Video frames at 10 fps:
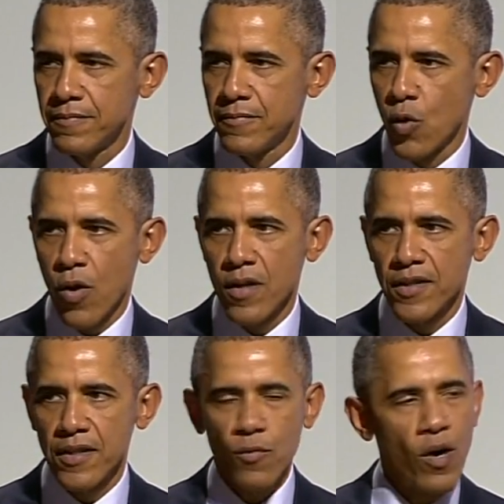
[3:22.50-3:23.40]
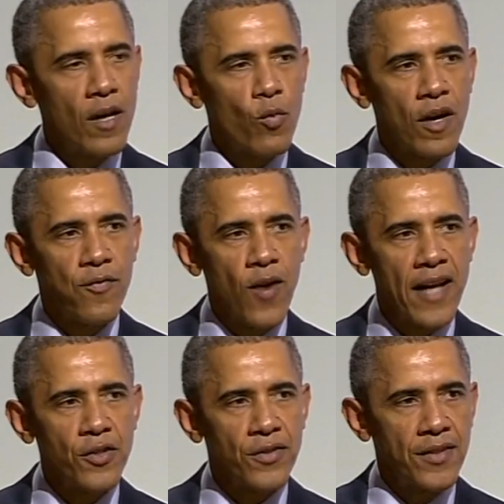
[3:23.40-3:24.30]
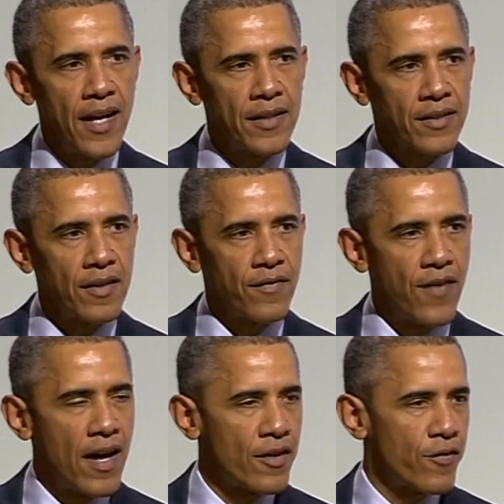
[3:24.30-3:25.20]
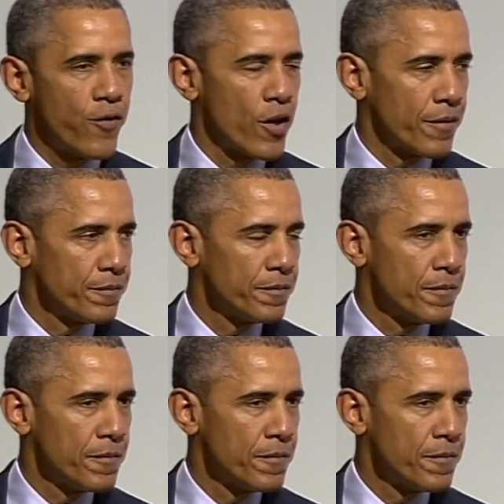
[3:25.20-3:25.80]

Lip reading: nor is it one where fragile states can find their footing.